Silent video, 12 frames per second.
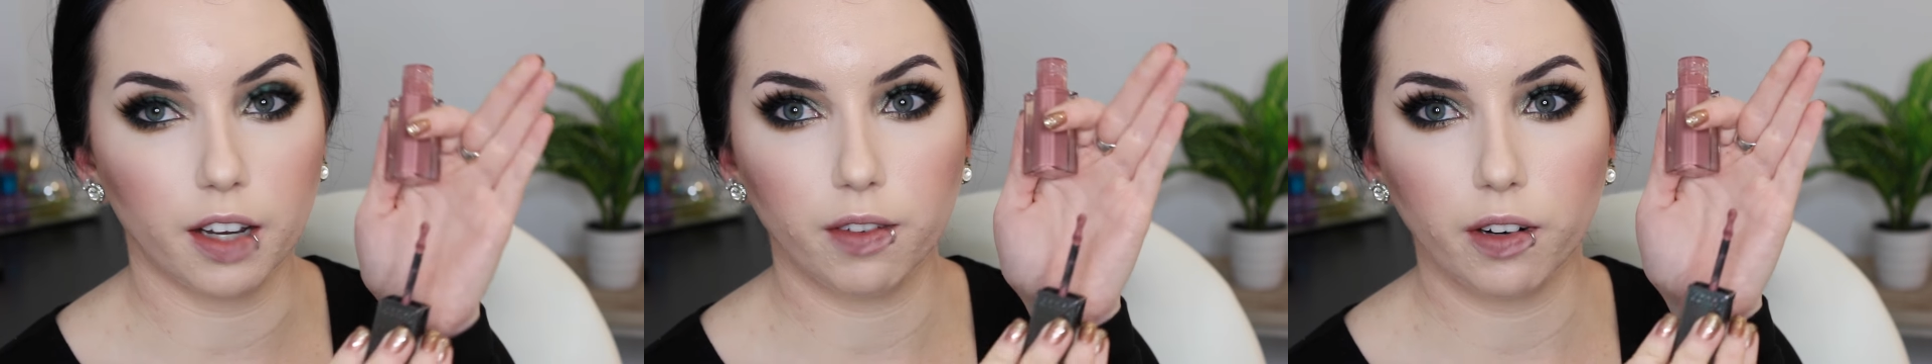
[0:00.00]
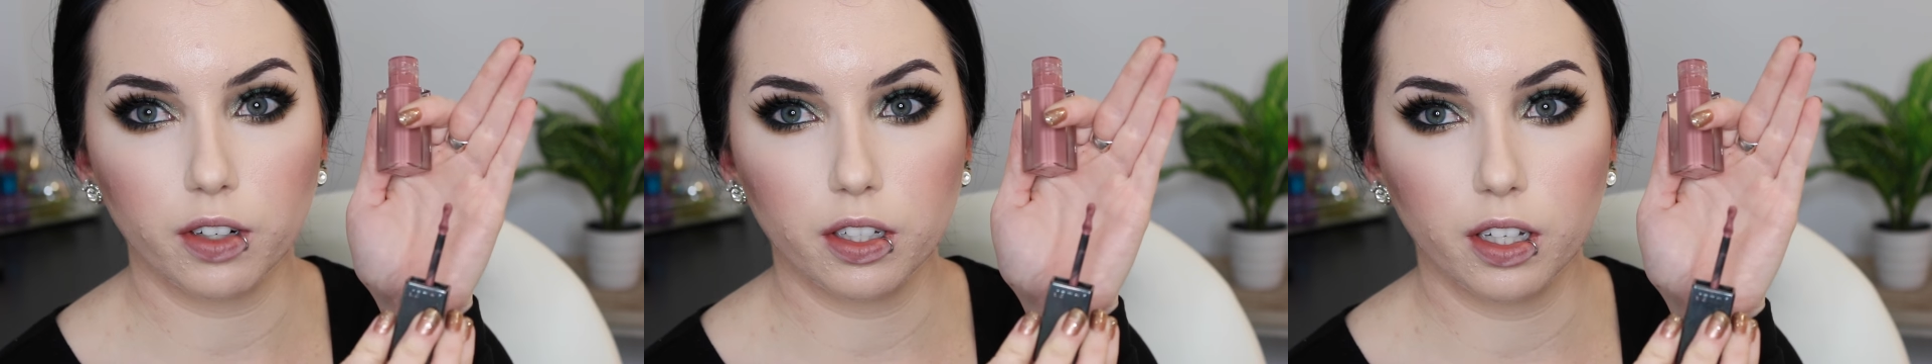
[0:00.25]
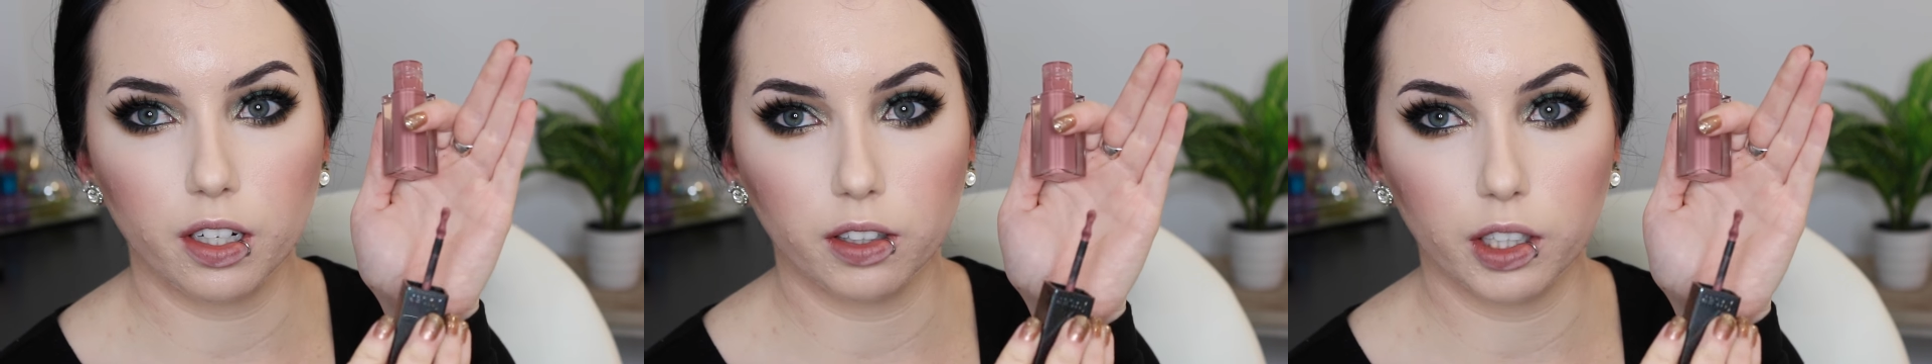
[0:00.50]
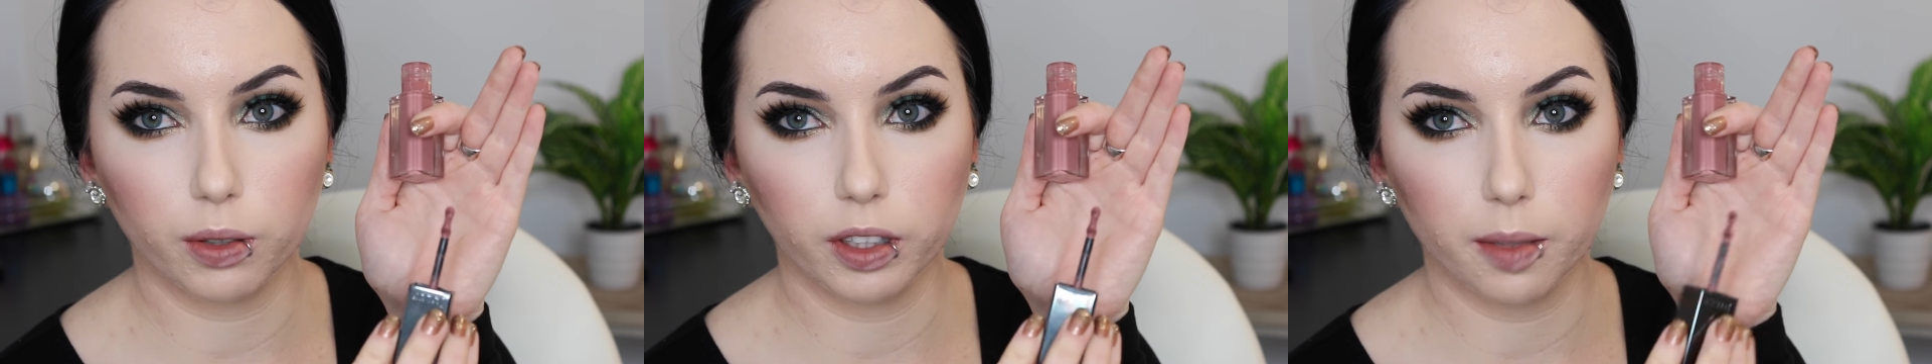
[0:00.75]
I've never seen a
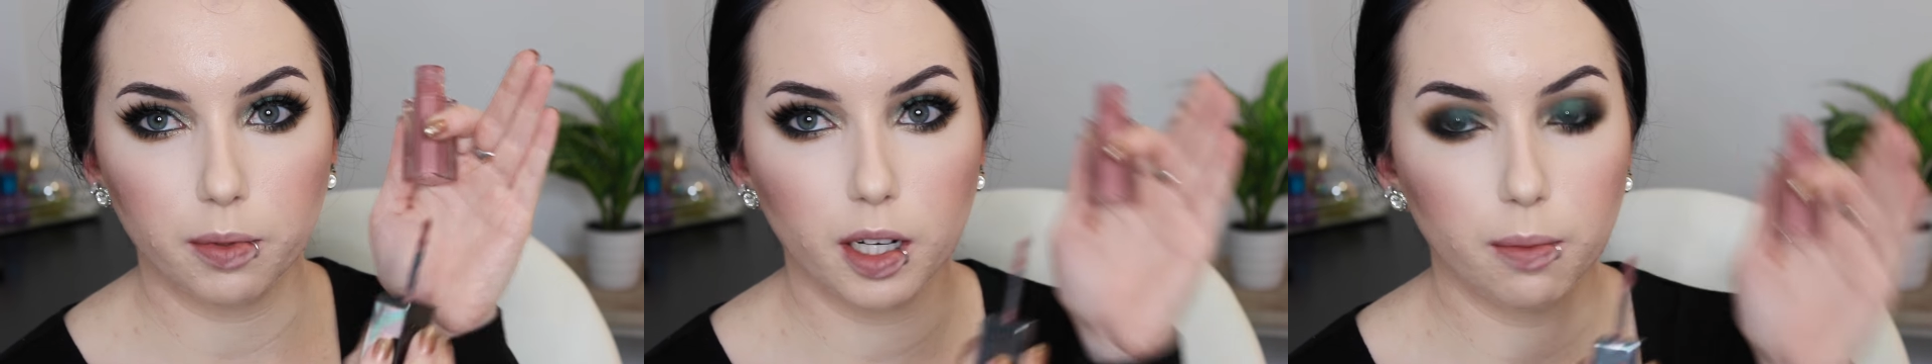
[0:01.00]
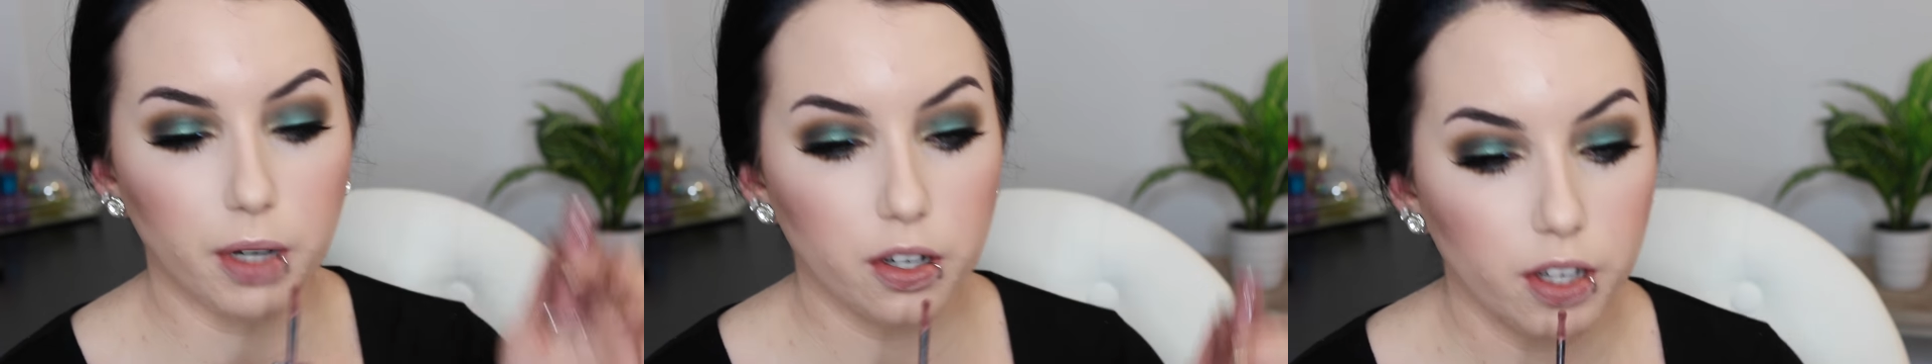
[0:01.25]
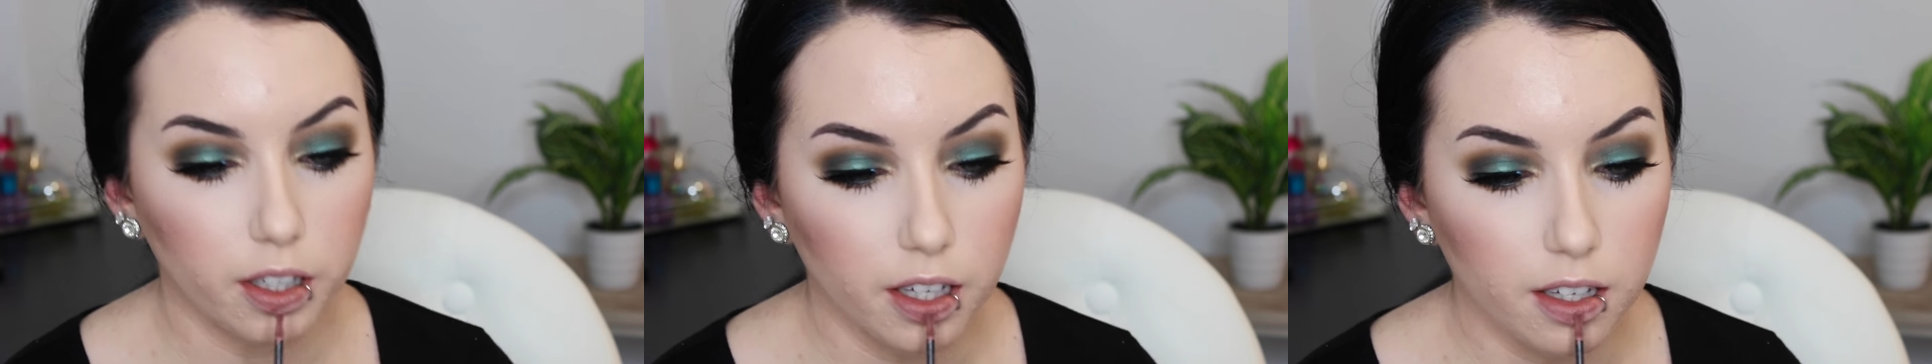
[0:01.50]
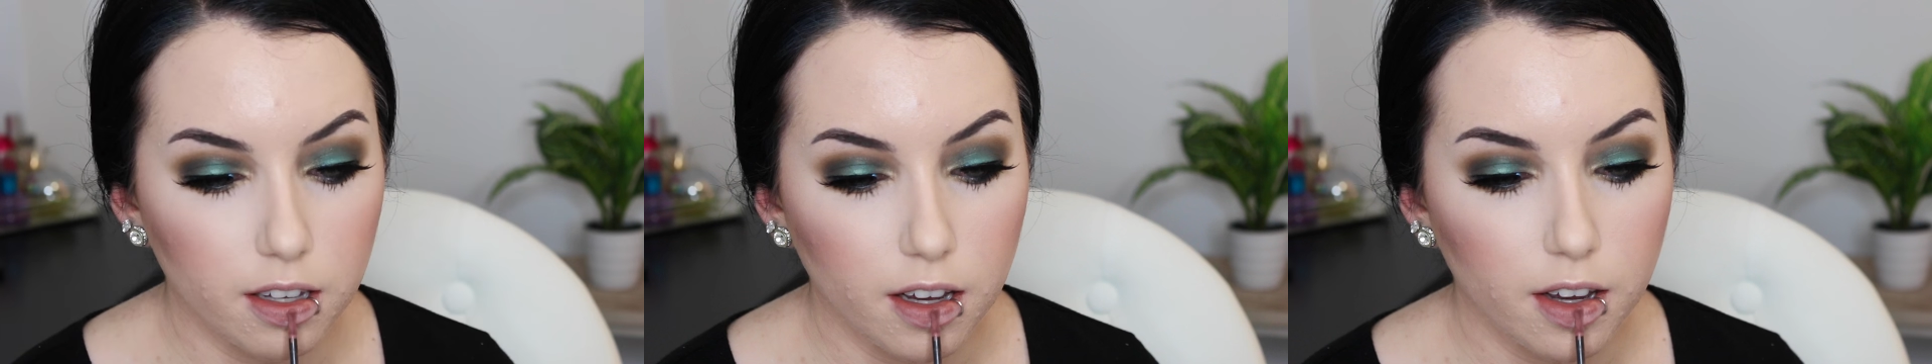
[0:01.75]
liquid lipstick brush like
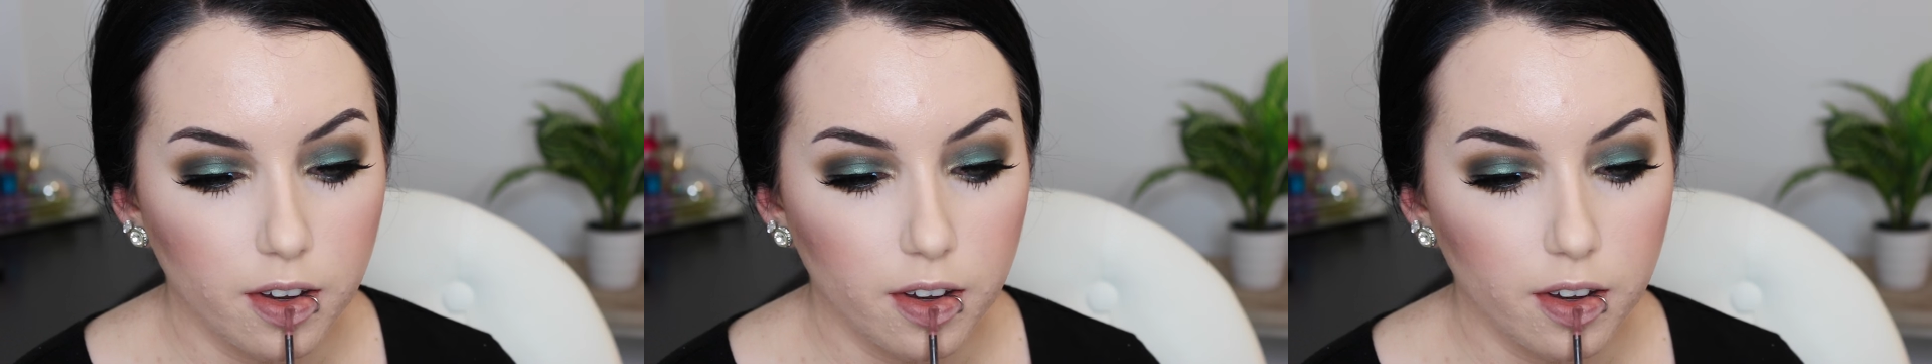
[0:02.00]
this,